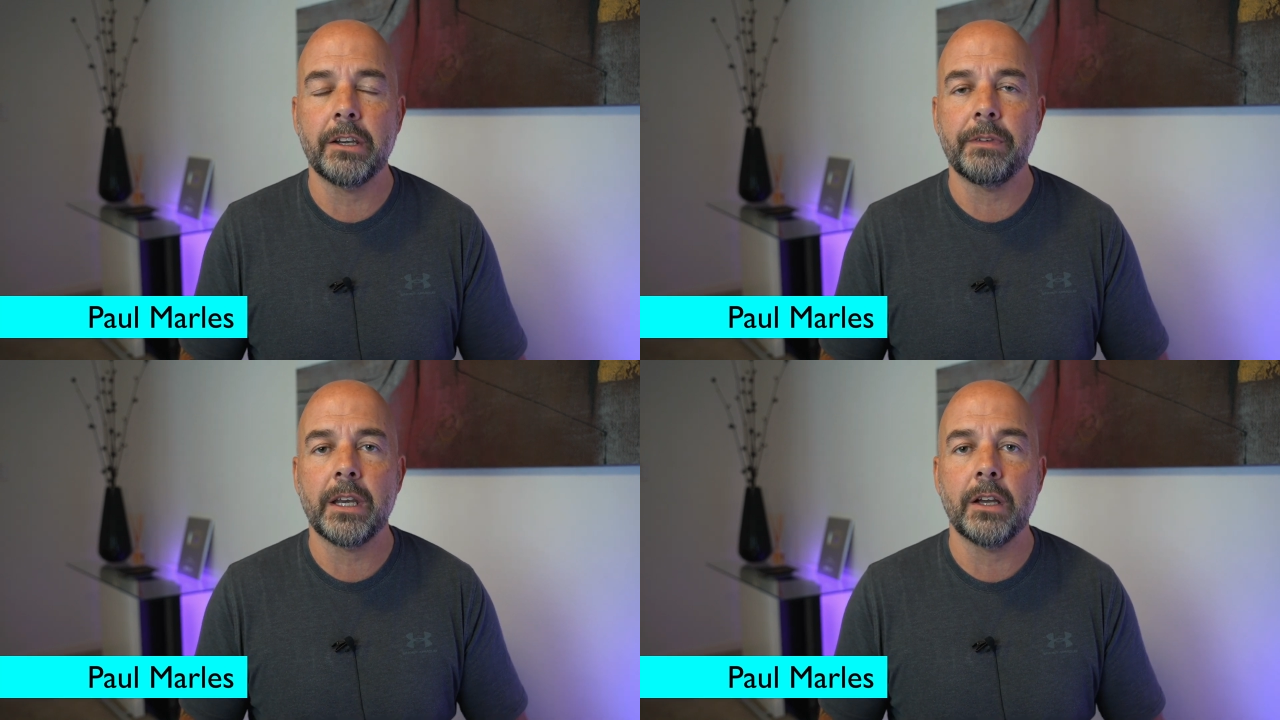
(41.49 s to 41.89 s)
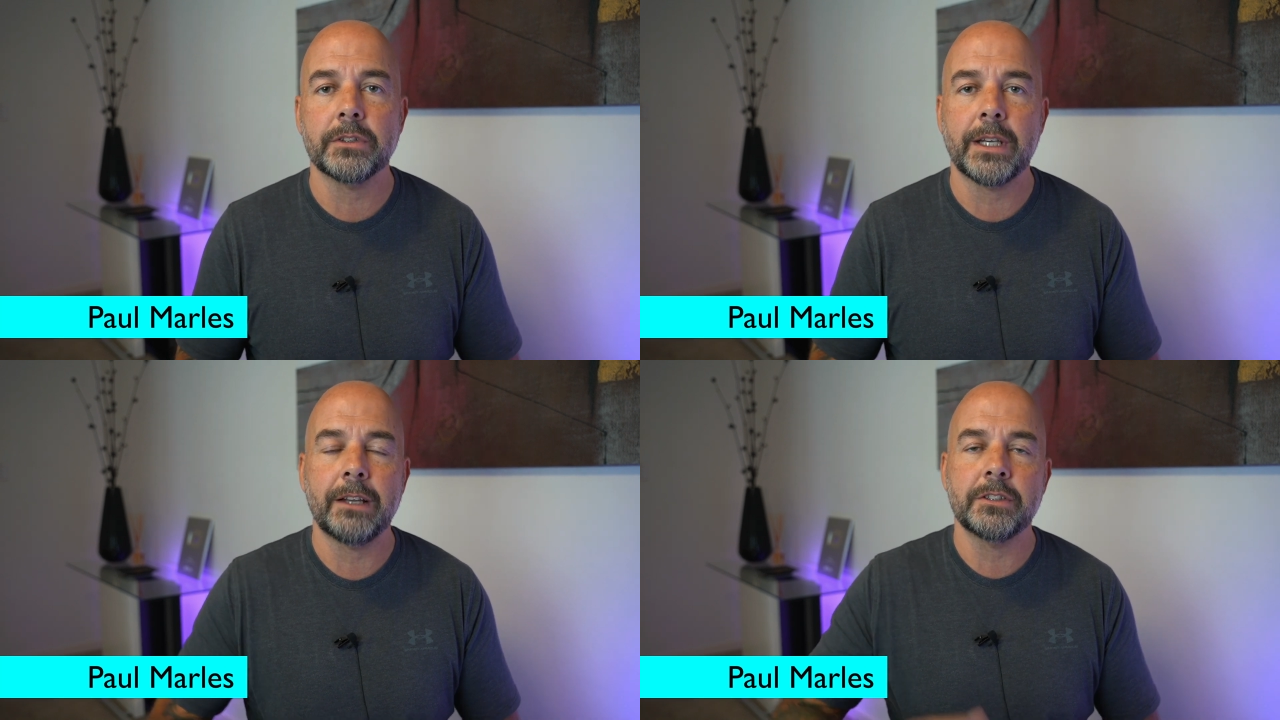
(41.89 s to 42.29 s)
do videos
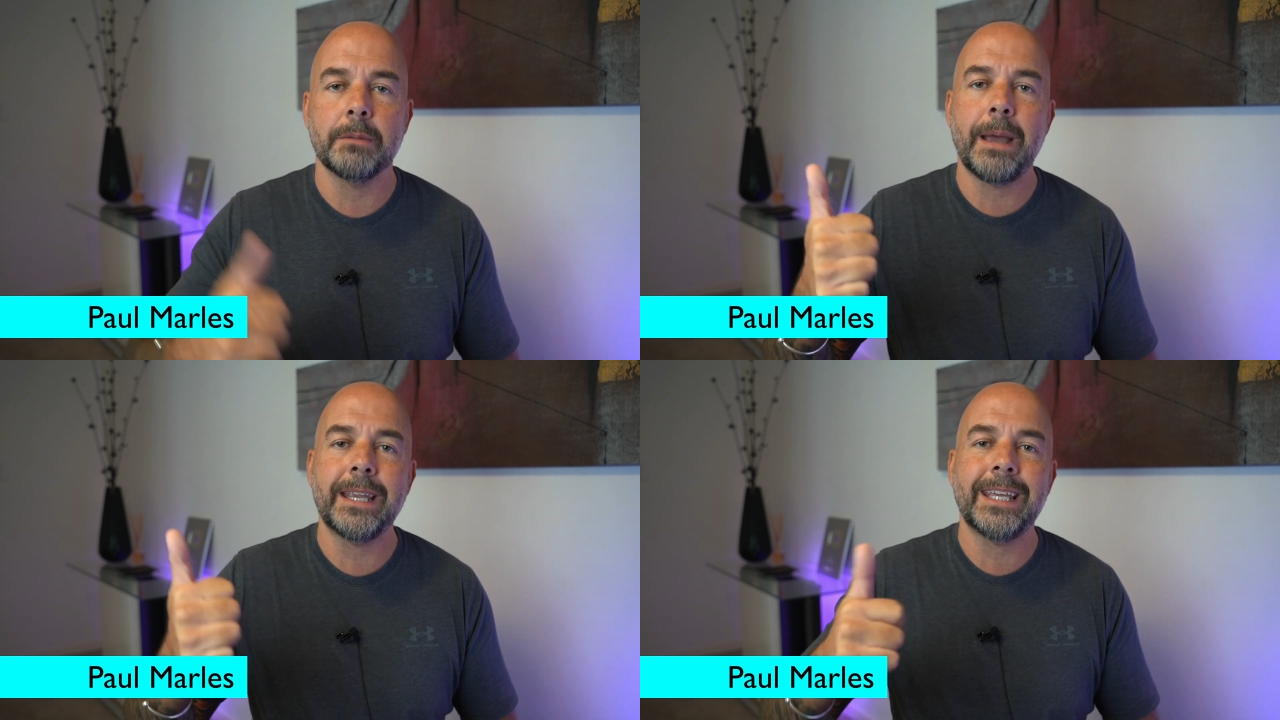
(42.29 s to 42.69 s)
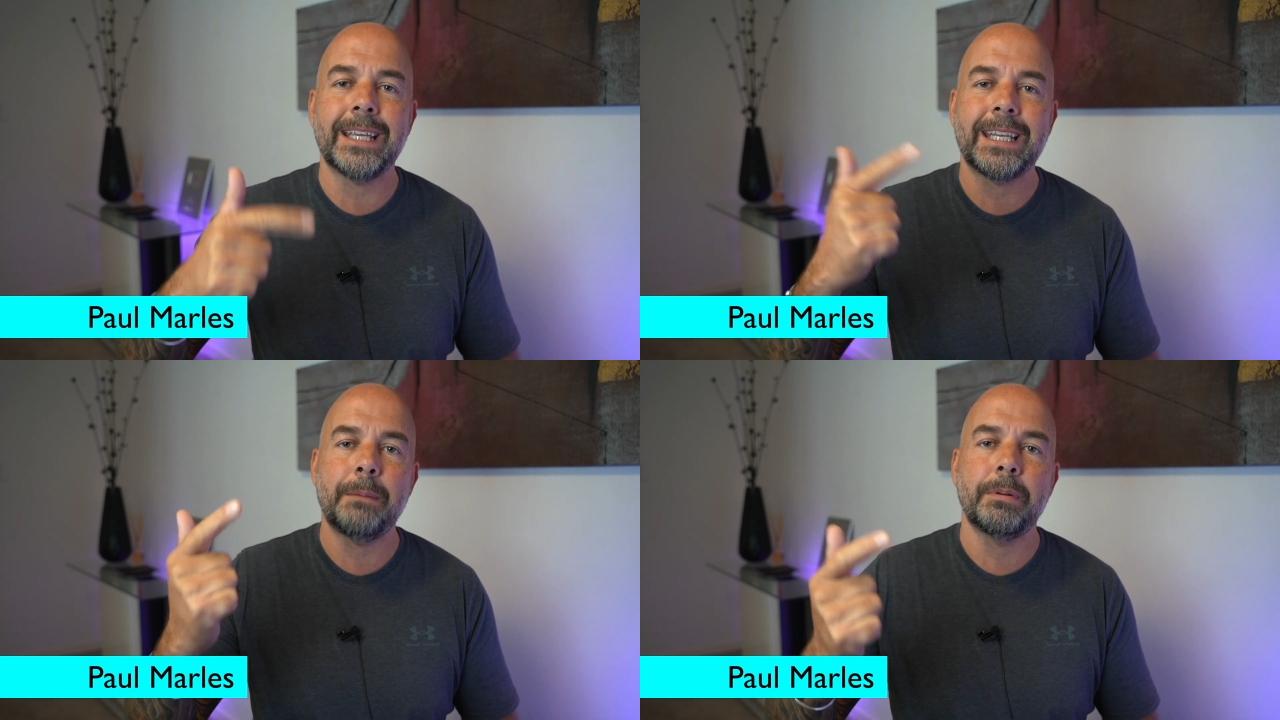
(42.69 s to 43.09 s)
on how to make
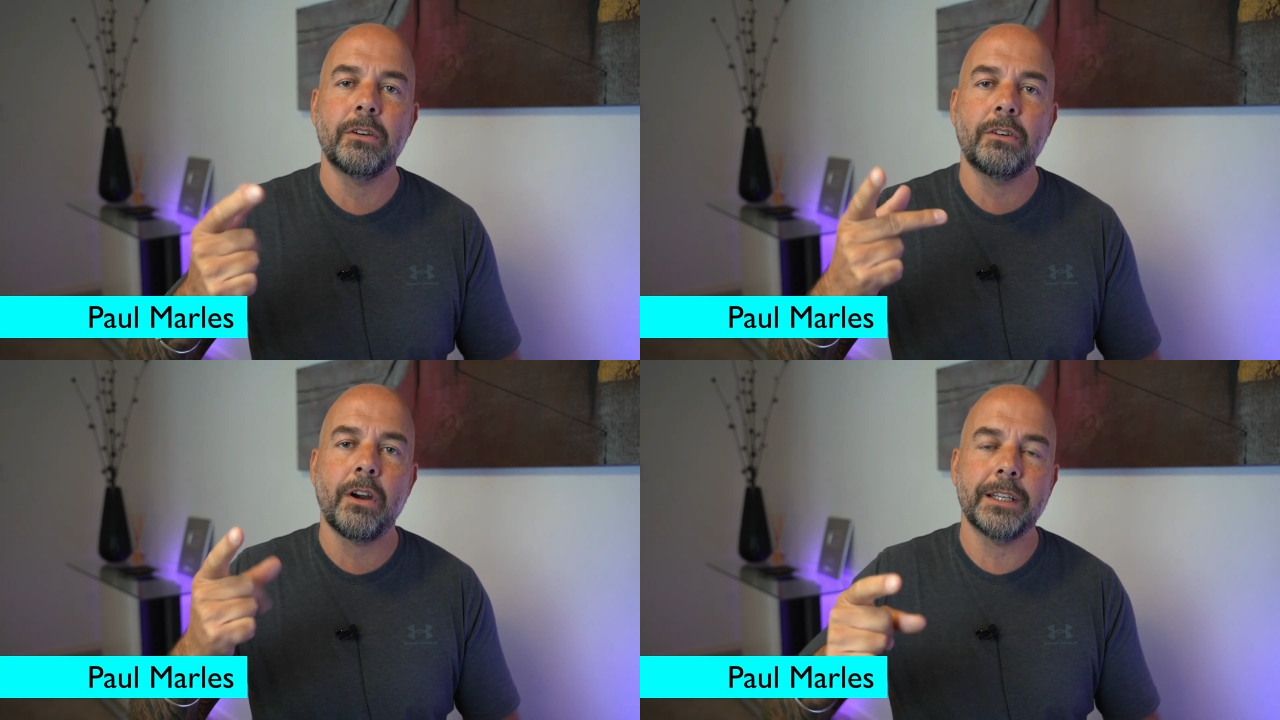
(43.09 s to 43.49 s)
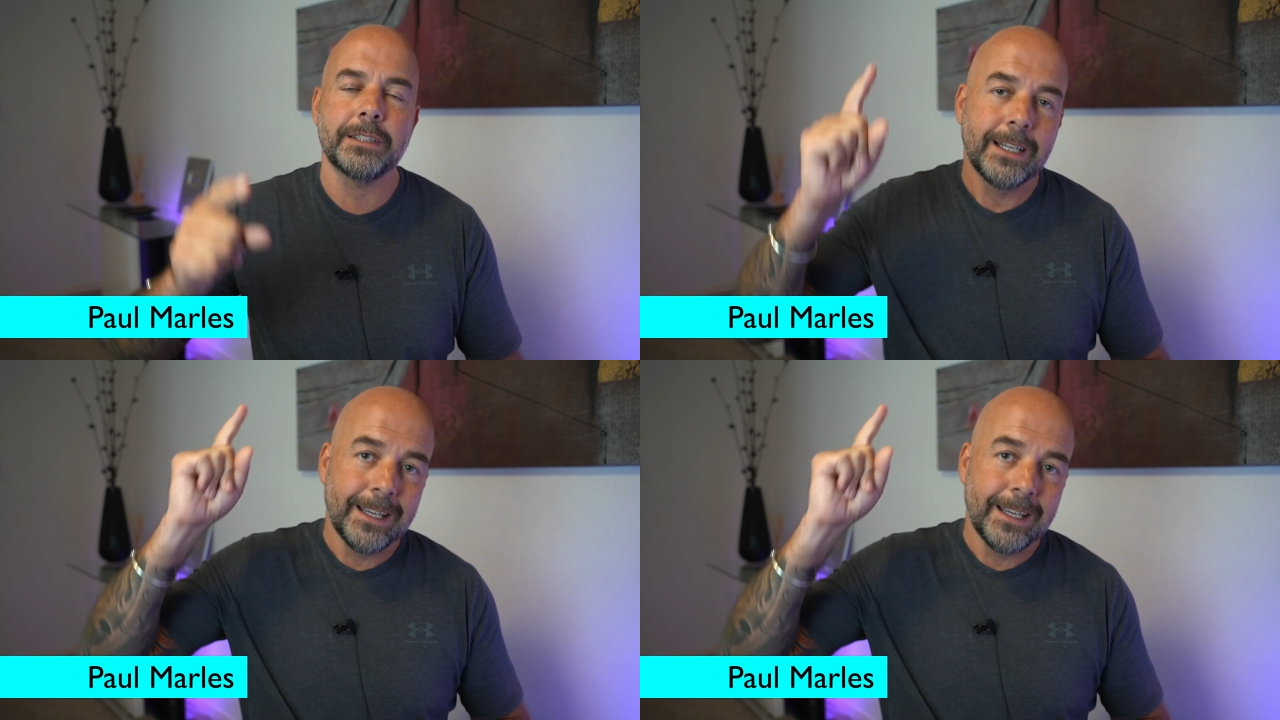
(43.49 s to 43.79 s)
it, keep it and grow it.